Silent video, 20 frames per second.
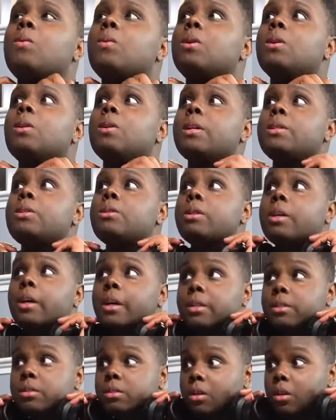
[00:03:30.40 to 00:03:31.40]
will let you
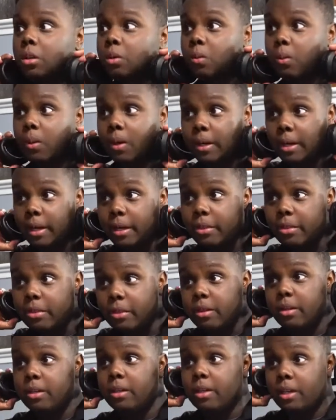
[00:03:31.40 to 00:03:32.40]
guys know what I
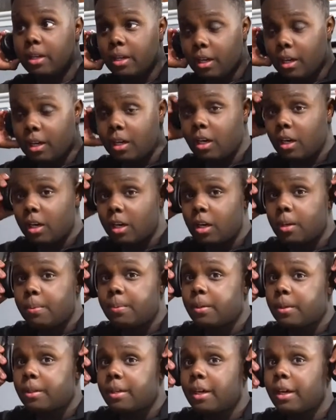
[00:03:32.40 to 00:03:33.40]
think in a
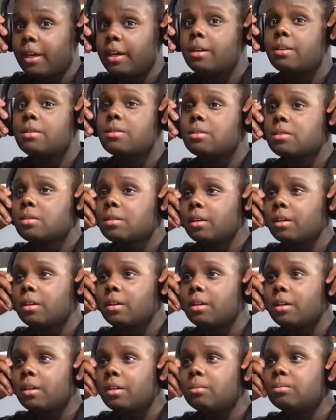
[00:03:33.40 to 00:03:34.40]
couple of days, and
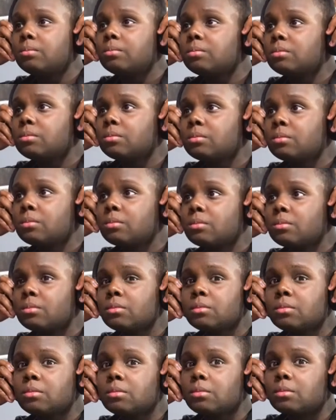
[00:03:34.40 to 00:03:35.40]

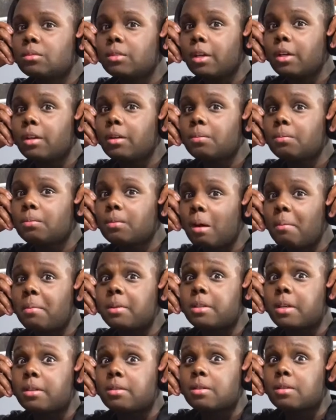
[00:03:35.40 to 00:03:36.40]
yeah, I'm gonna
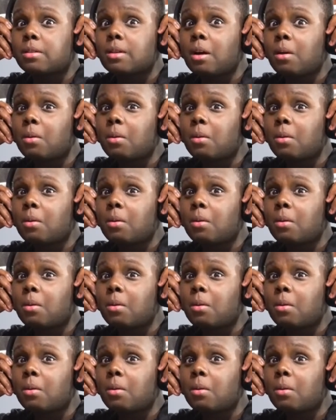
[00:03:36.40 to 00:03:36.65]
test these